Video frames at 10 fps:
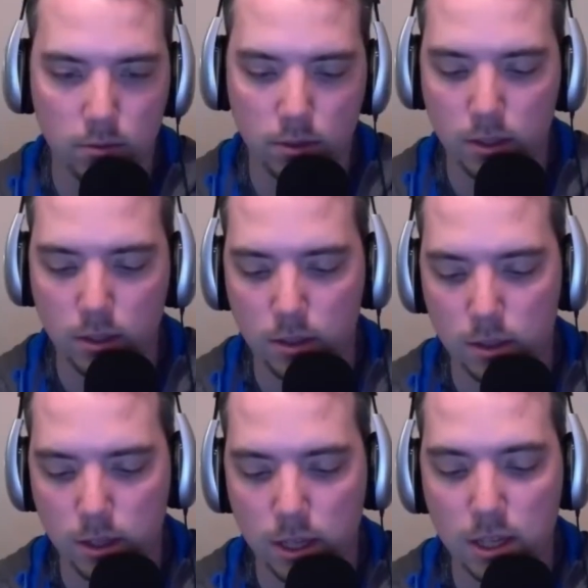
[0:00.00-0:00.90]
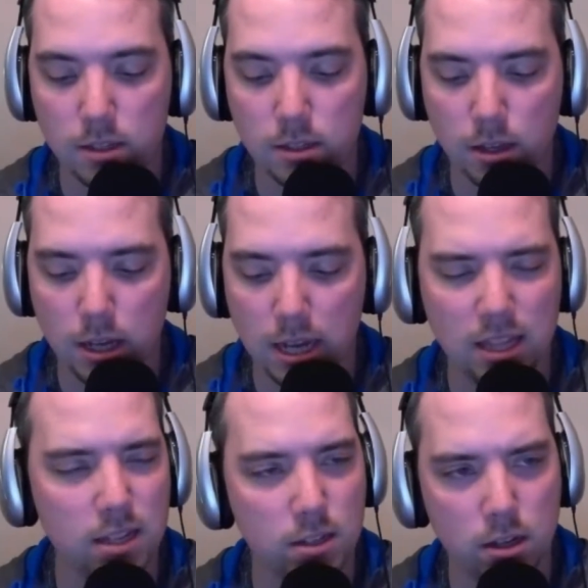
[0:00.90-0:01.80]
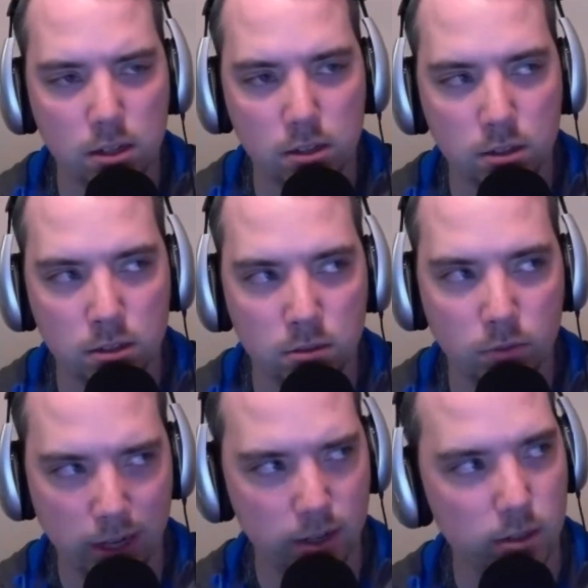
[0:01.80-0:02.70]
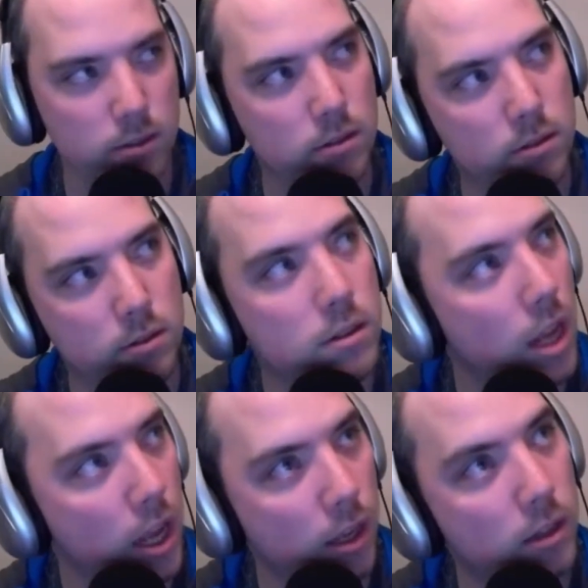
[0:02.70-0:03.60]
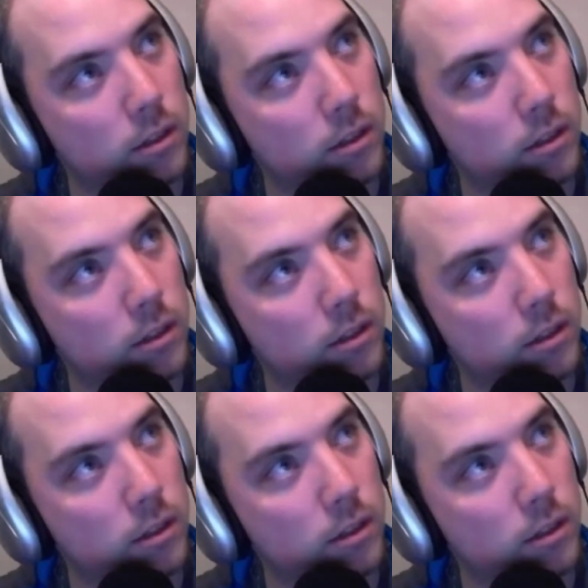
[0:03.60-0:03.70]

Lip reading: I think he's on record saying.